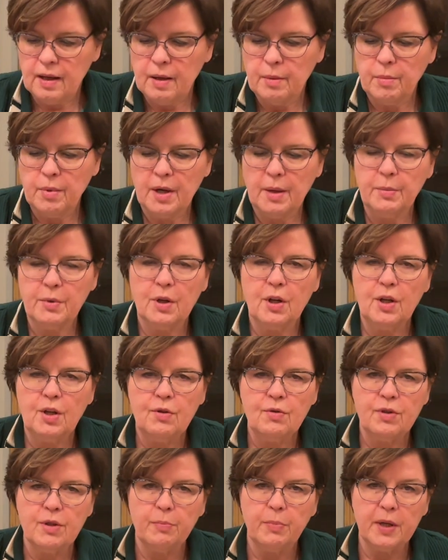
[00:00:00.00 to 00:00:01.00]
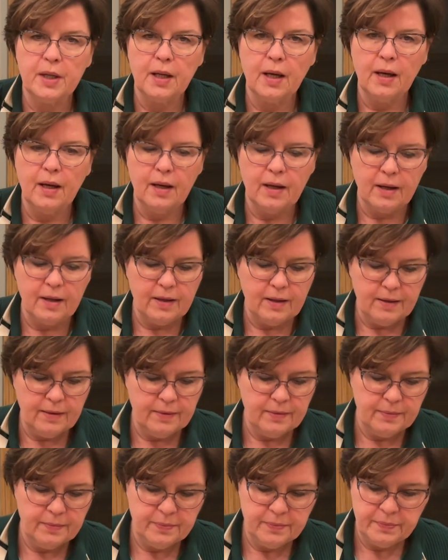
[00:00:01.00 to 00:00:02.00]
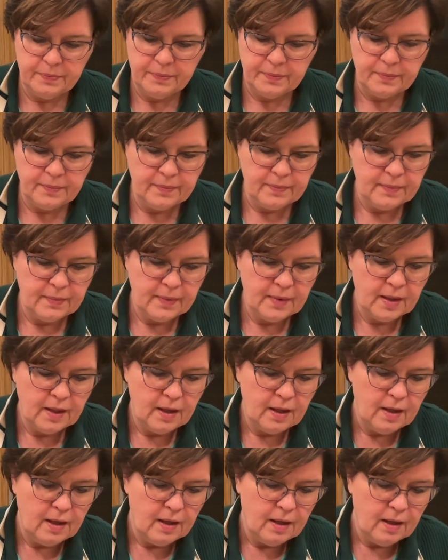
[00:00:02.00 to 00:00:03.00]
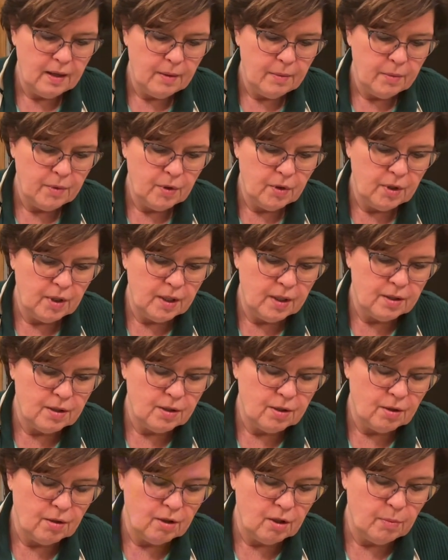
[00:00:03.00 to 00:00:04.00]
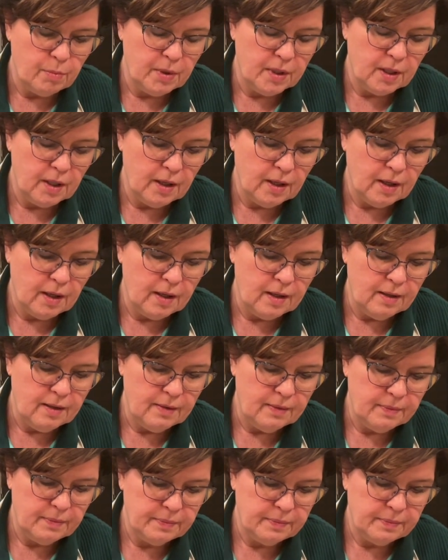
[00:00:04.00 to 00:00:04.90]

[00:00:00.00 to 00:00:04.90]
but I'm going to use a pecan. I'm going to insert the pecan